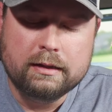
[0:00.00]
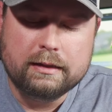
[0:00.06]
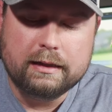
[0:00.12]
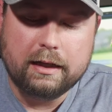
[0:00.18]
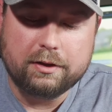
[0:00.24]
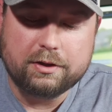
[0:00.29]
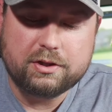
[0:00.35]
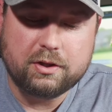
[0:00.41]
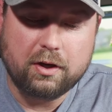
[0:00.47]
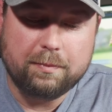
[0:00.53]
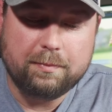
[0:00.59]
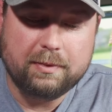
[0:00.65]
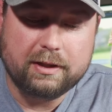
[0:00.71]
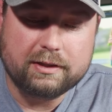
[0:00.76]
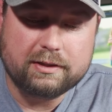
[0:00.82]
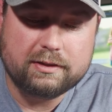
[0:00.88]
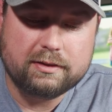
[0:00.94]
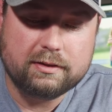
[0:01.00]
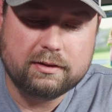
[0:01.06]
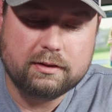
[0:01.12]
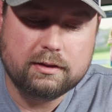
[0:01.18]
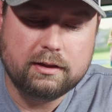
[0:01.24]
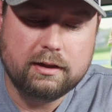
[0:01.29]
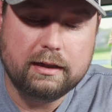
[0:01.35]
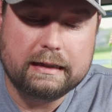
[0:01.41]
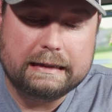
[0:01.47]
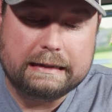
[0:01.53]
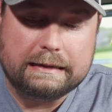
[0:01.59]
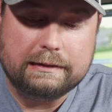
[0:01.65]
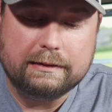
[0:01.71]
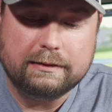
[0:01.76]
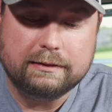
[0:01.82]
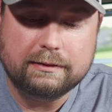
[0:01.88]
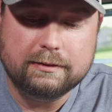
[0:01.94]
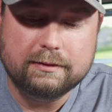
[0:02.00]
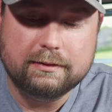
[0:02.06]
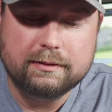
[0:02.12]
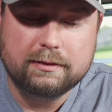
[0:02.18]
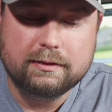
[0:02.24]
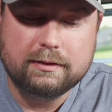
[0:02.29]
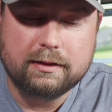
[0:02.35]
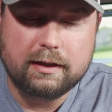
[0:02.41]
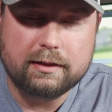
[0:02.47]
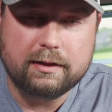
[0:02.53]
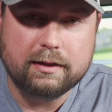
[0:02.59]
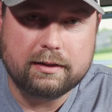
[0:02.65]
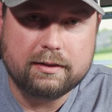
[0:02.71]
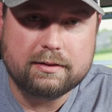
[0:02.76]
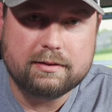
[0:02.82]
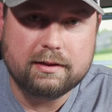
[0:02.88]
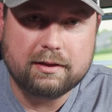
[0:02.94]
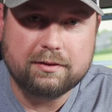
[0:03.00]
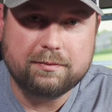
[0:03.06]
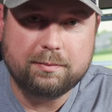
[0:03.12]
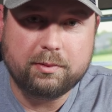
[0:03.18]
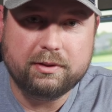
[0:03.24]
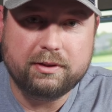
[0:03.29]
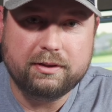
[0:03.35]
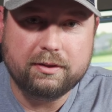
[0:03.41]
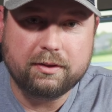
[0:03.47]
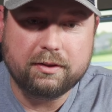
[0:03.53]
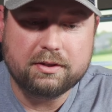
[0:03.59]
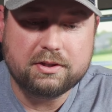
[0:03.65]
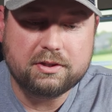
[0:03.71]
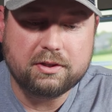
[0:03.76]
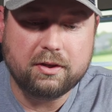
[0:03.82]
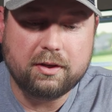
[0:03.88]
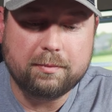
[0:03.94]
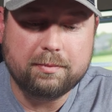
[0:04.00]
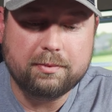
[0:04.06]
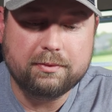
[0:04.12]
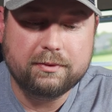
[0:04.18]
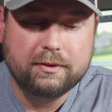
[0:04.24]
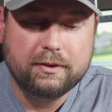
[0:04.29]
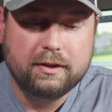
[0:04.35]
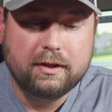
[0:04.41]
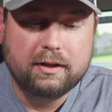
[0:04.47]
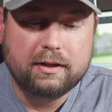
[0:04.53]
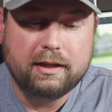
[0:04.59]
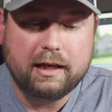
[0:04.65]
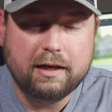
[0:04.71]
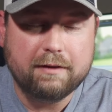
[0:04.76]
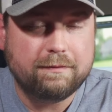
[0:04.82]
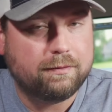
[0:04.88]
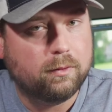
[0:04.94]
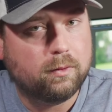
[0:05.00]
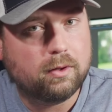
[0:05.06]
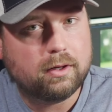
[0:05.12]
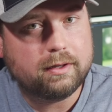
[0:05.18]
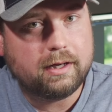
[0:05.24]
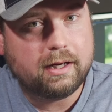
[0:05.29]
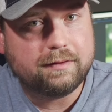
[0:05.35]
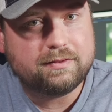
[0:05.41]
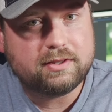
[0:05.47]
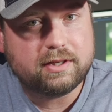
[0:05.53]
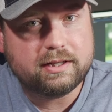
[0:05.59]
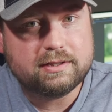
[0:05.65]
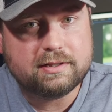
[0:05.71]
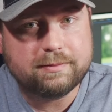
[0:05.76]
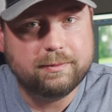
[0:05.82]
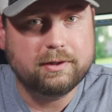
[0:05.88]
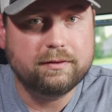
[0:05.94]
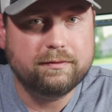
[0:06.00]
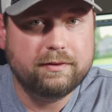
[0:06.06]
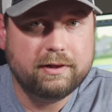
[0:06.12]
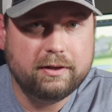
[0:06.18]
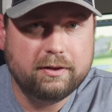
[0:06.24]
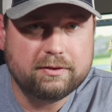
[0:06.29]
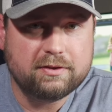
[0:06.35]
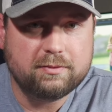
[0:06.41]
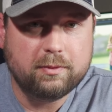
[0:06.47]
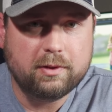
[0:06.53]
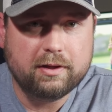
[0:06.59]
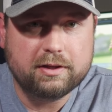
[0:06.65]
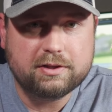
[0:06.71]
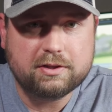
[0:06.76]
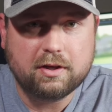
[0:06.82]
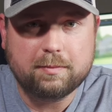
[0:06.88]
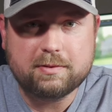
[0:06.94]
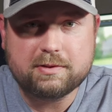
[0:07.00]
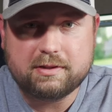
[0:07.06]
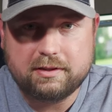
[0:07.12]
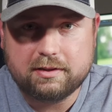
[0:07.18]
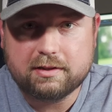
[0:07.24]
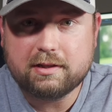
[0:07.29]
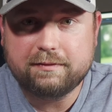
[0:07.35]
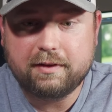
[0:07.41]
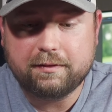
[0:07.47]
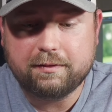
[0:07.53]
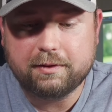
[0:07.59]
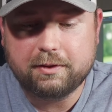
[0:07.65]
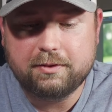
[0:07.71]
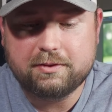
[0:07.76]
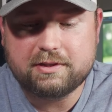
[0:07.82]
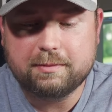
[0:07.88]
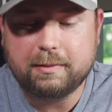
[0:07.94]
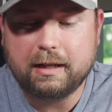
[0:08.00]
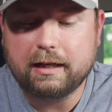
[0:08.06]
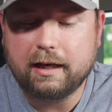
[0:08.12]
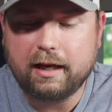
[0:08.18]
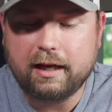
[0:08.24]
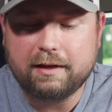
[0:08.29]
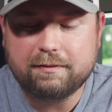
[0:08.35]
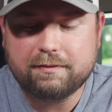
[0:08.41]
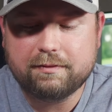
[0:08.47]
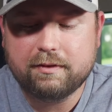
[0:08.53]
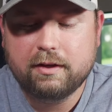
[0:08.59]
Now, sharpness. I think this thing is pretty darn sharp. The F4, I've said in some other videos, is one of the sharpest lenses I've ever used in my life.